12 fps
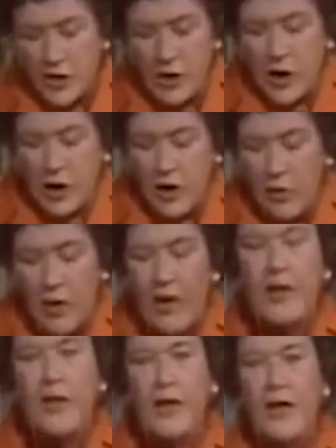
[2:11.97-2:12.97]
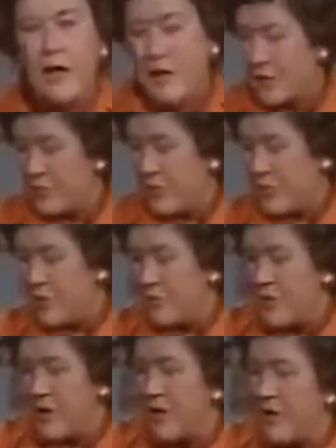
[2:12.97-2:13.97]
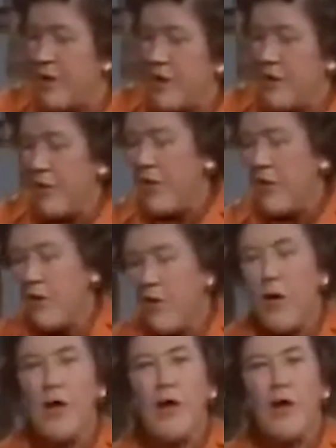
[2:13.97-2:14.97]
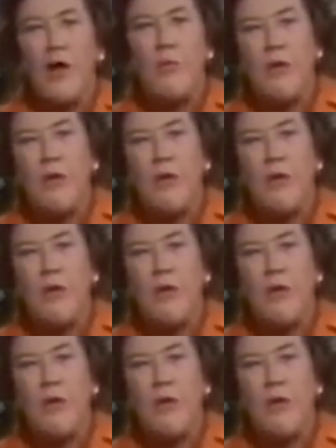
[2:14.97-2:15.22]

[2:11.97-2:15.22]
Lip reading: you know, making souffles, making coq au vin. At the same time, she